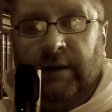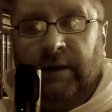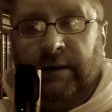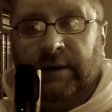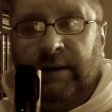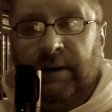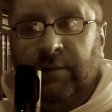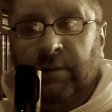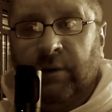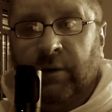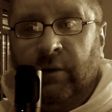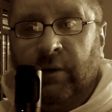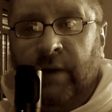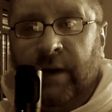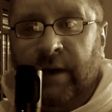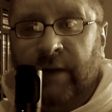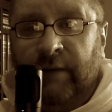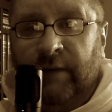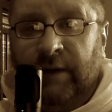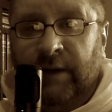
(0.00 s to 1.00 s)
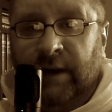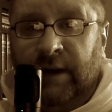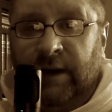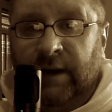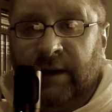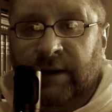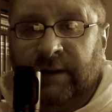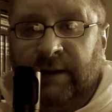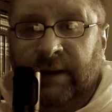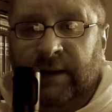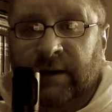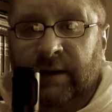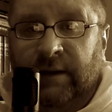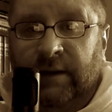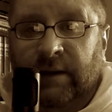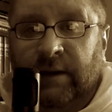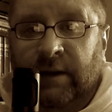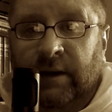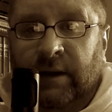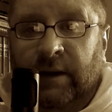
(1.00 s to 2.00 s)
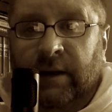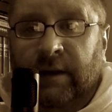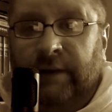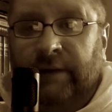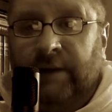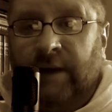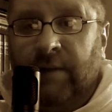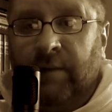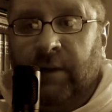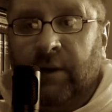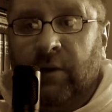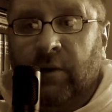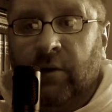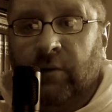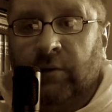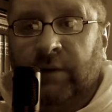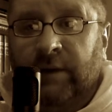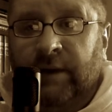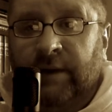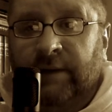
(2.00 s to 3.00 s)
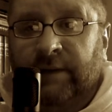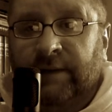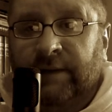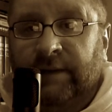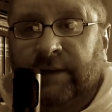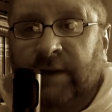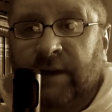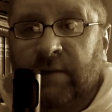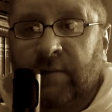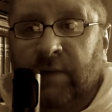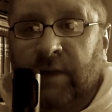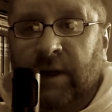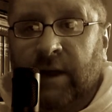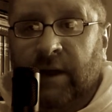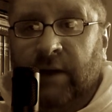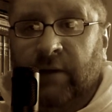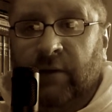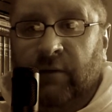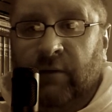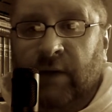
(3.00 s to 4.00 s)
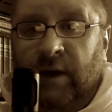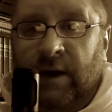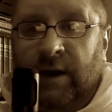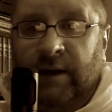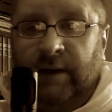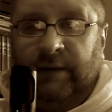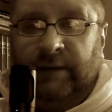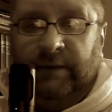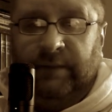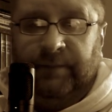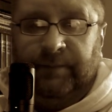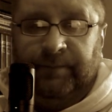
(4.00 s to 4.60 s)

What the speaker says: a deeper grave than he'd intended, stopping only as the sun began to rise.